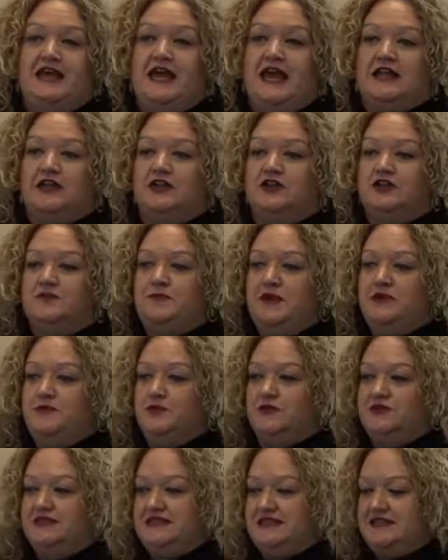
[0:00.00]
And a lot of
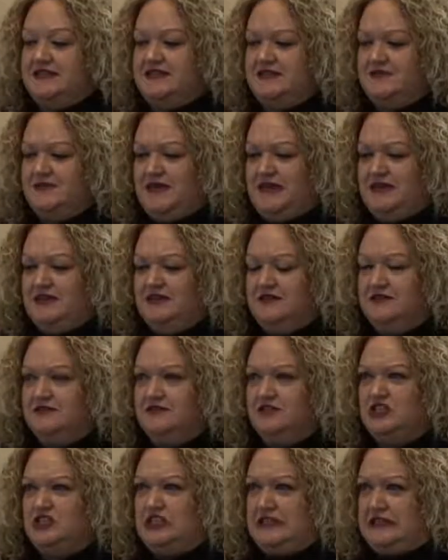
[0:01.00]
people said to me,
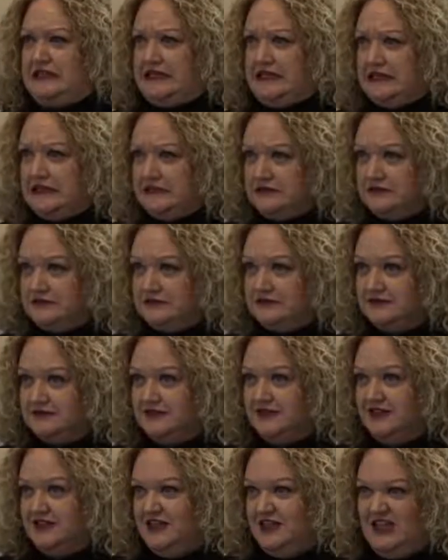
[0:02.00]
Chile?
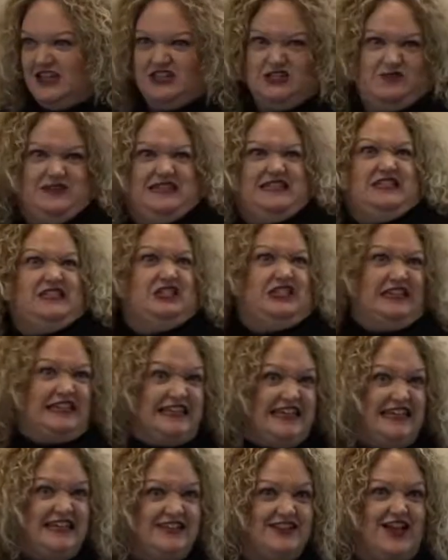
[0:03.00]
You actually went to
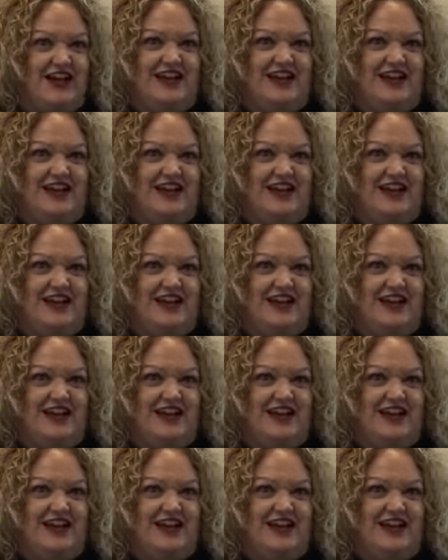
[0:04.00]
Chile?